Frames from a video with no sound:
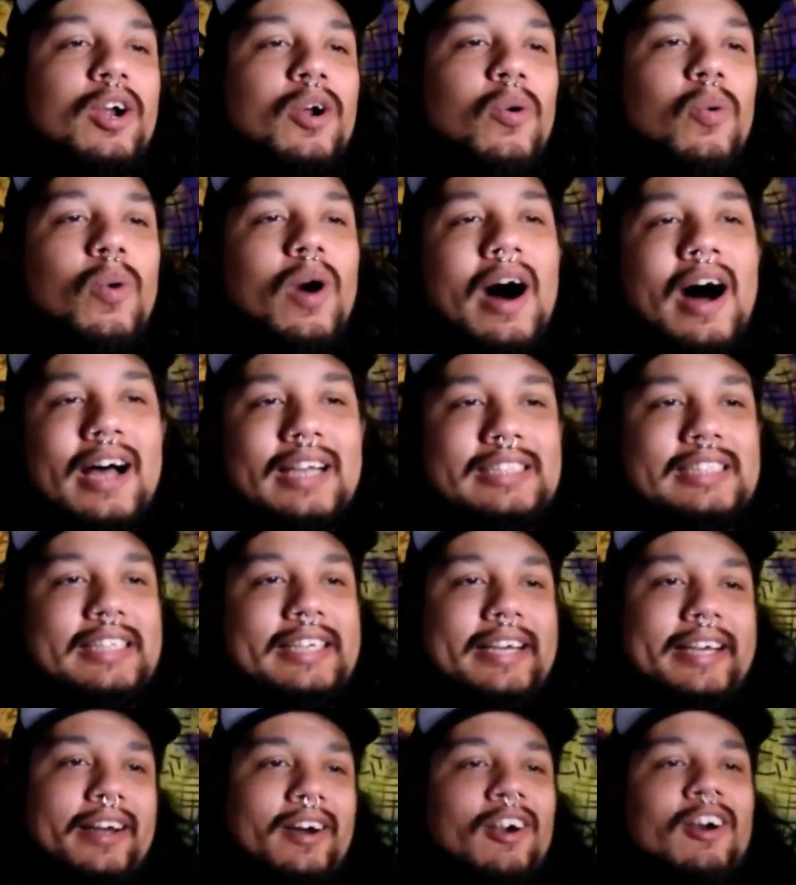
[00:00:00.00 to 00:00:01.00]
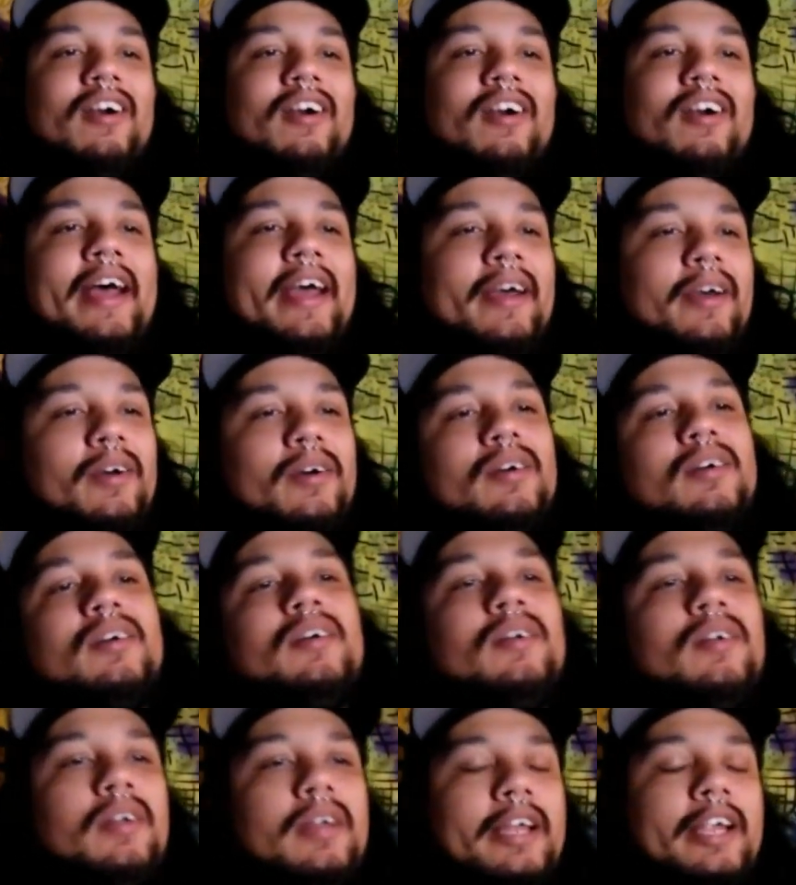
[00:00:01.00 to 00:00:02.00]
Quasi. All right,
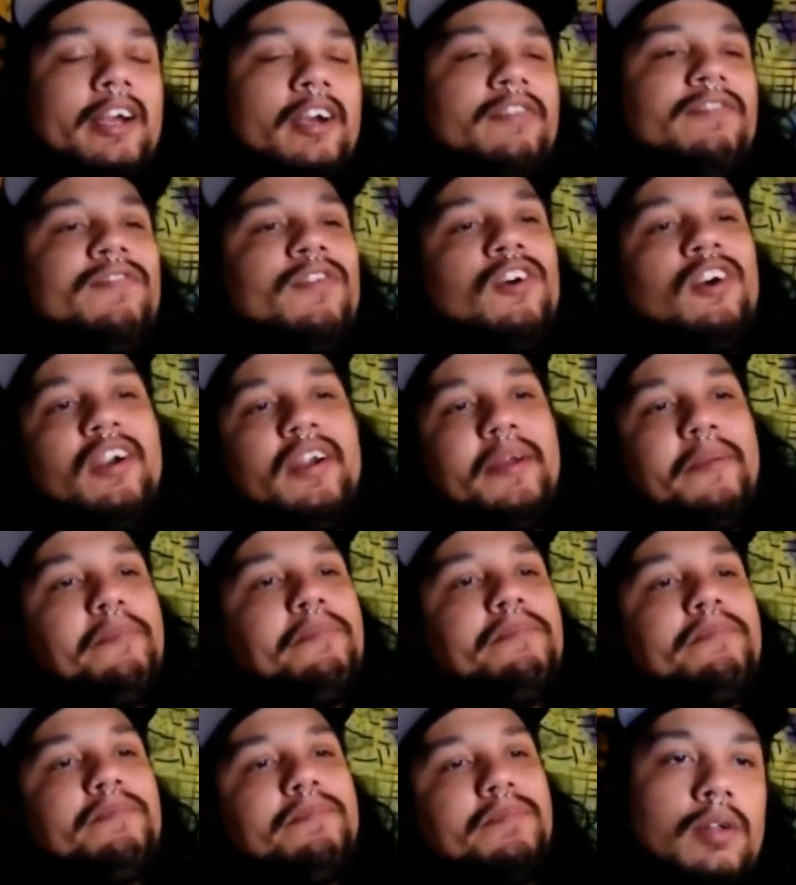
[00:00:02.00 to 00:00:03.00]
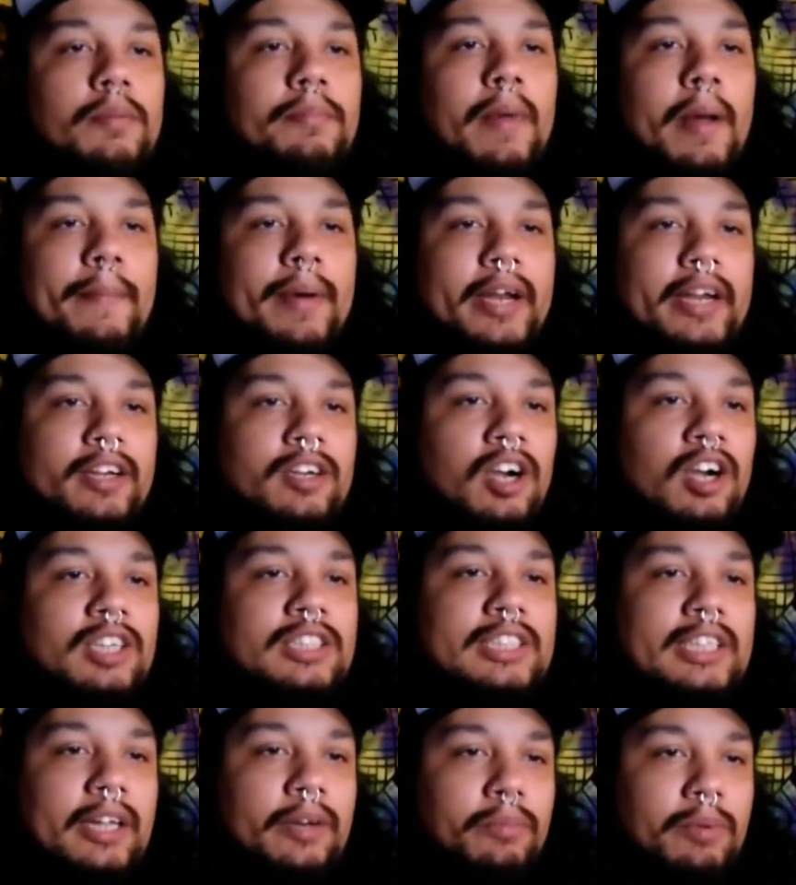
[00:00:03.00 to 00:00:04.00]
here for it. My buddy
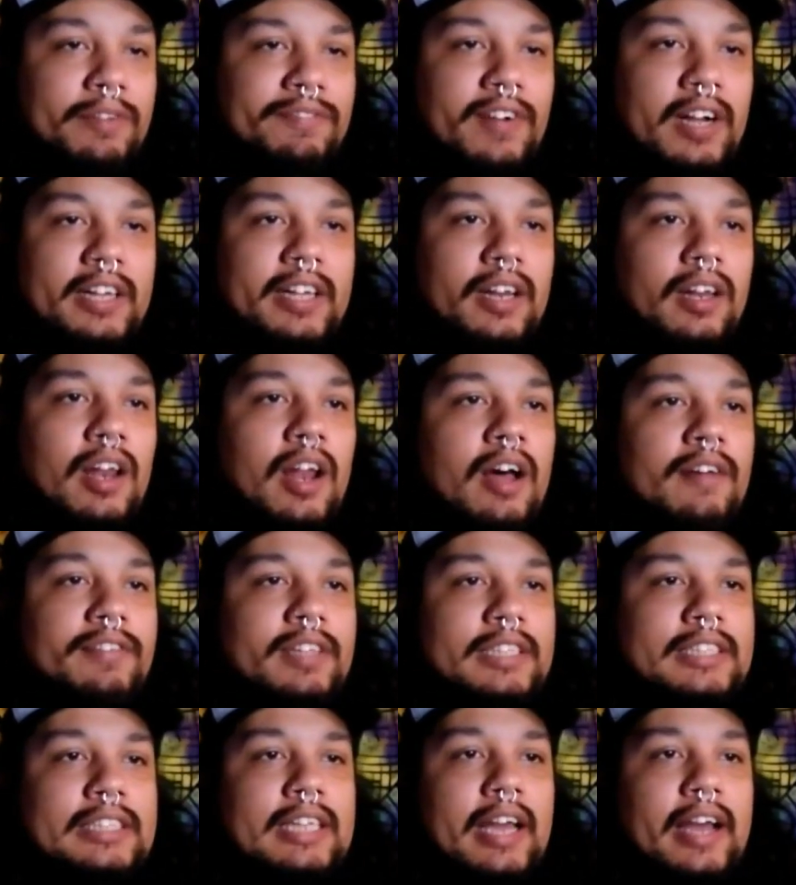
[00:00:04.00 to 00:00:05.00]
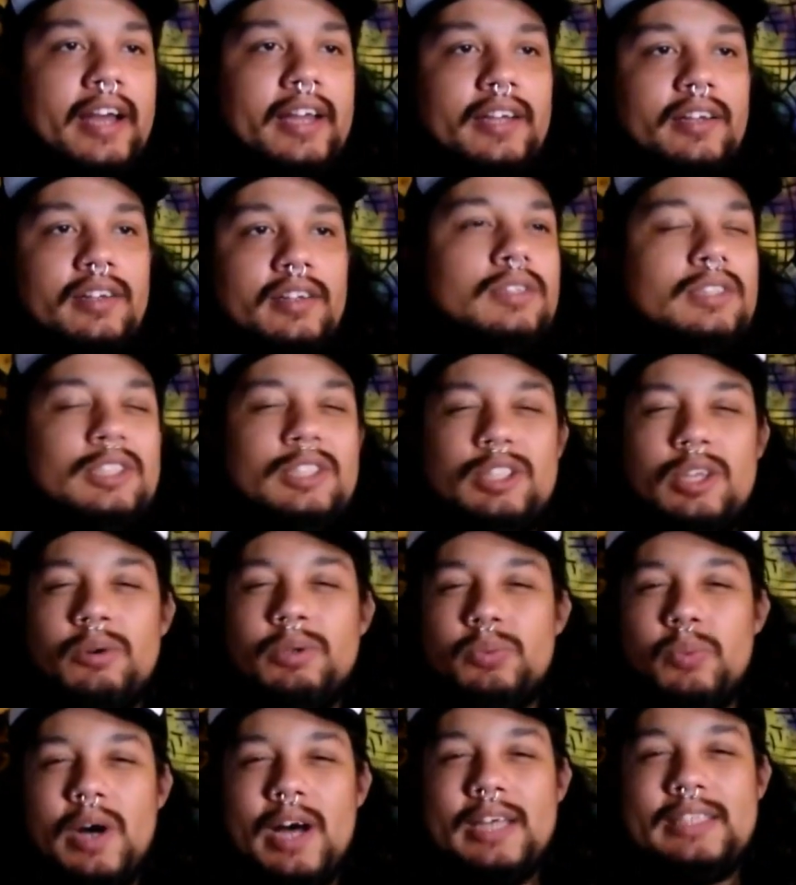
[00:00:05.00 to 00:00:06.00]
Kirsten would fucking love this guy. She's
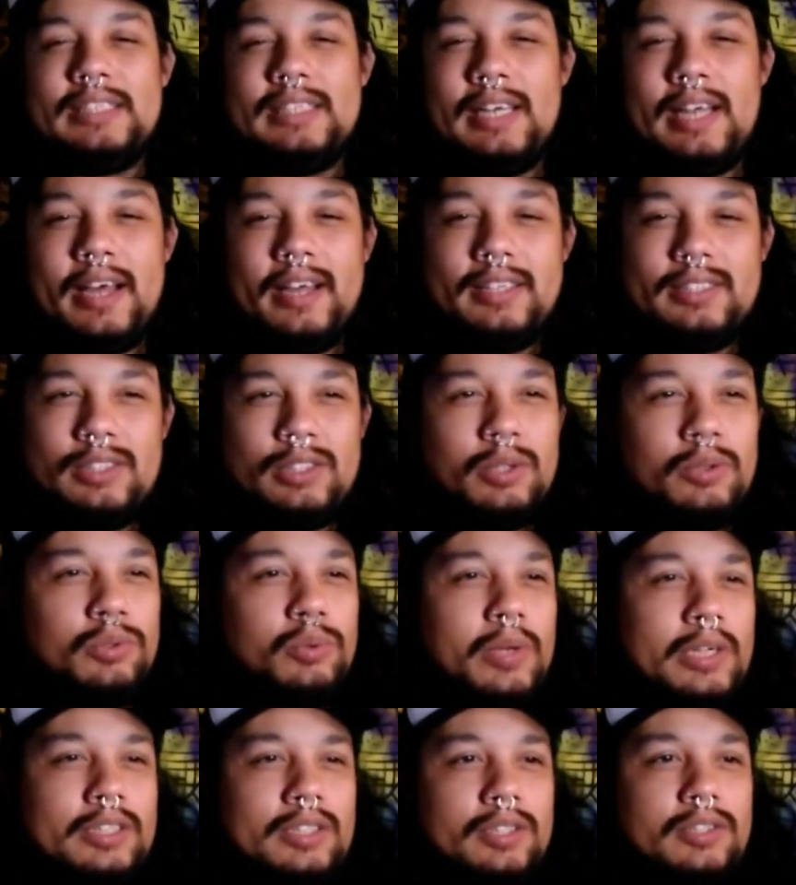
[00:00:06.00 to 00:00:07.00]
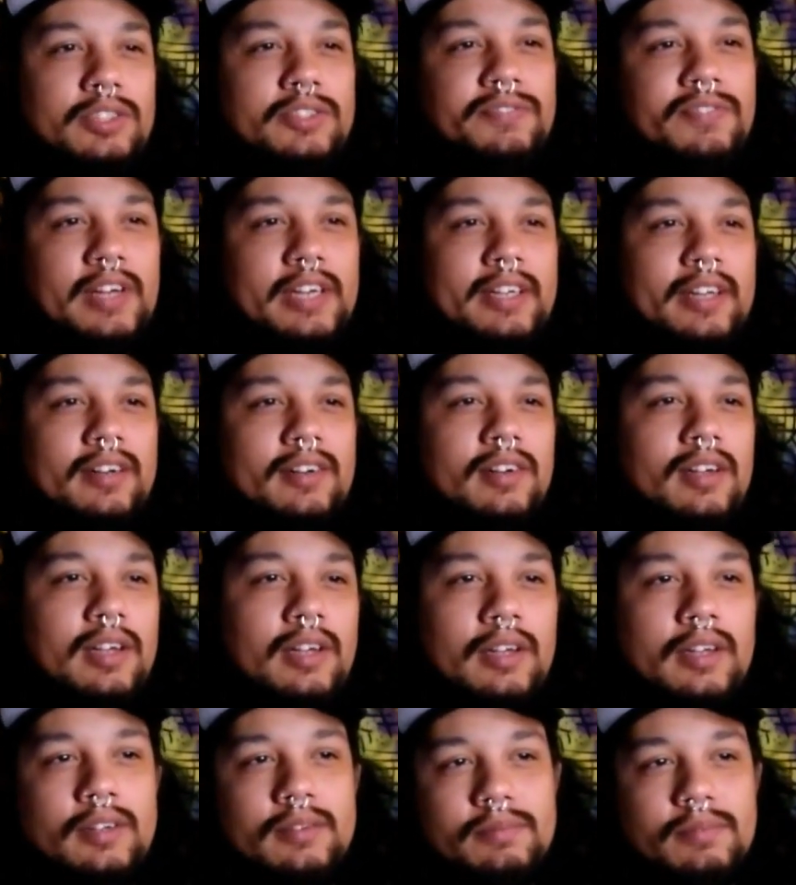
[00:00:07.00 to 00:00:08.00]
always watching that. She's always watching those fucking,
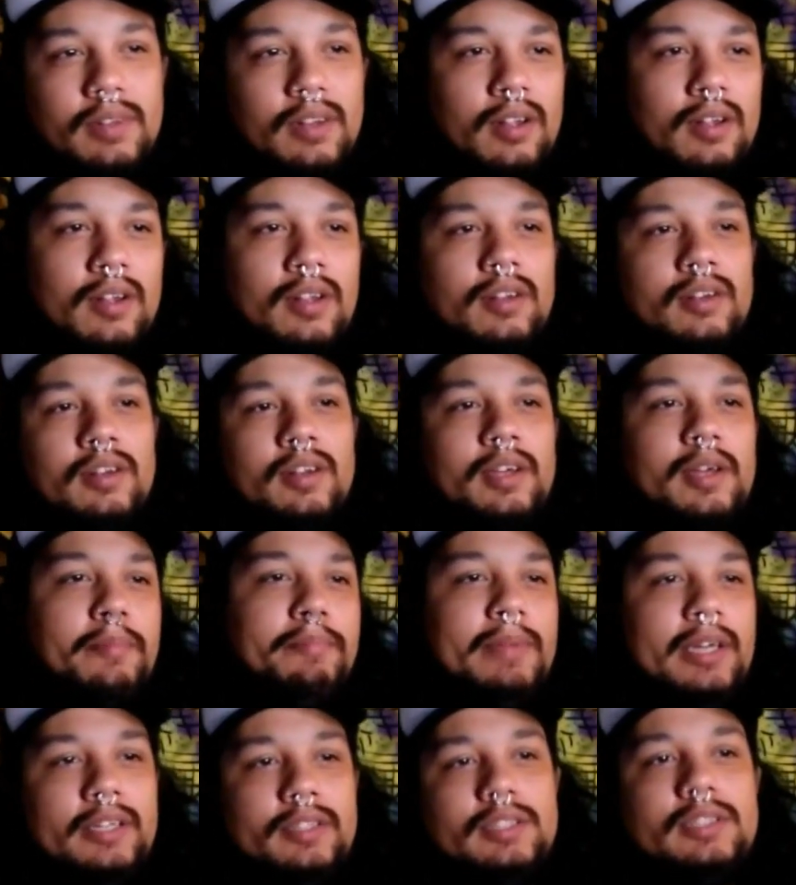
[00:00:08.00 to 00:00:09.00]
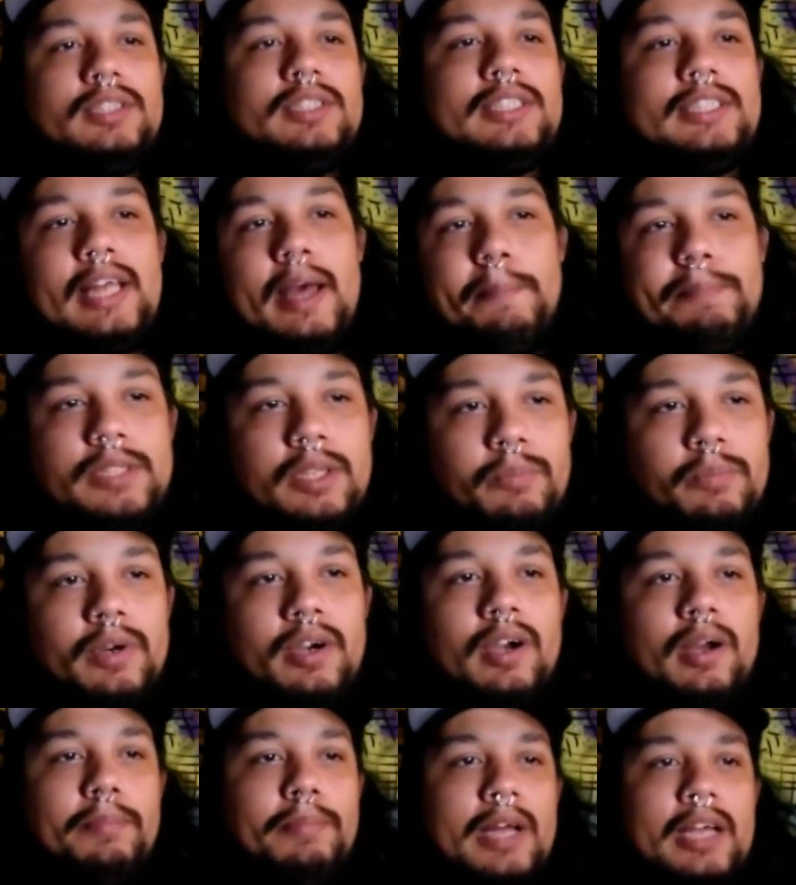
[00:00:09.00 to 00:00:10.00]
look at me step
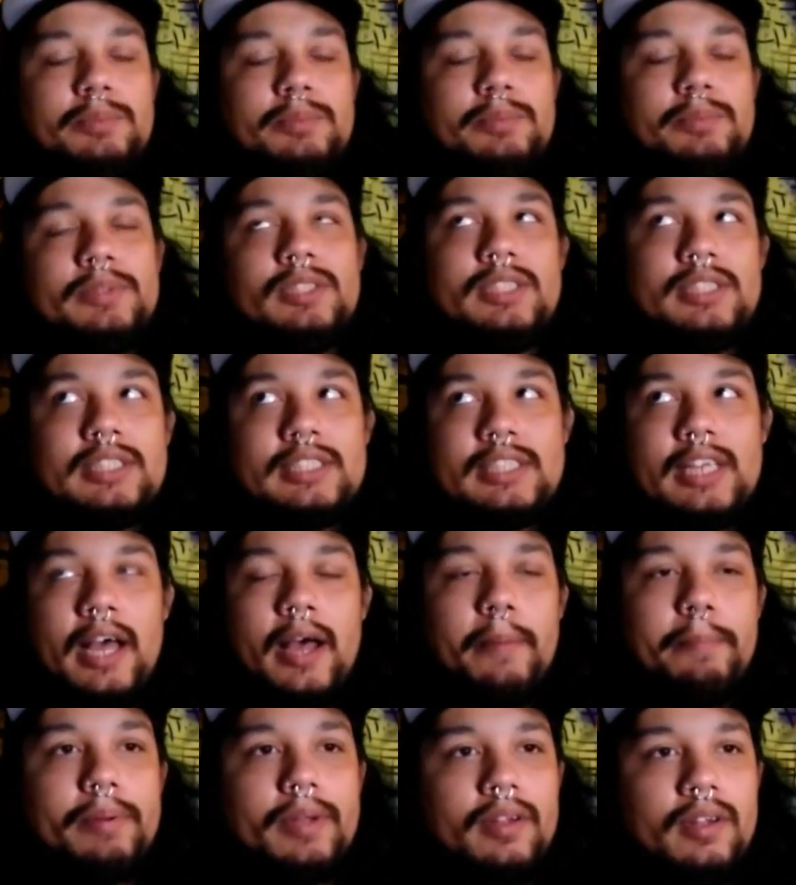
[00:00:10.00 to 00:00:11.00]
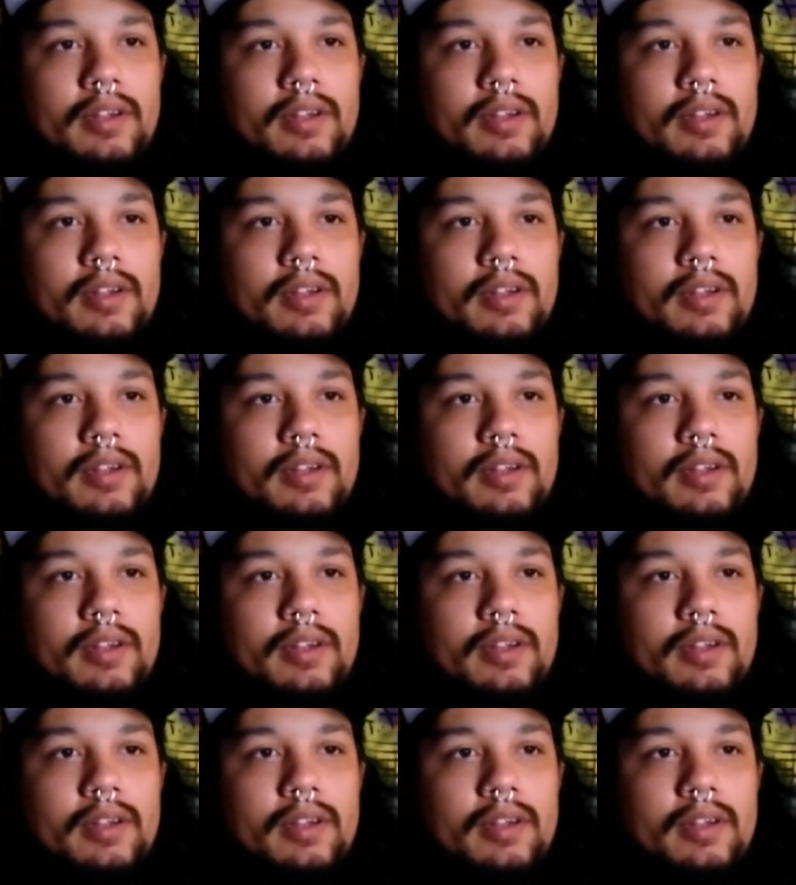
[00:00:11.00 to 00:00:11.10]
somewhere I'm not supposed to step.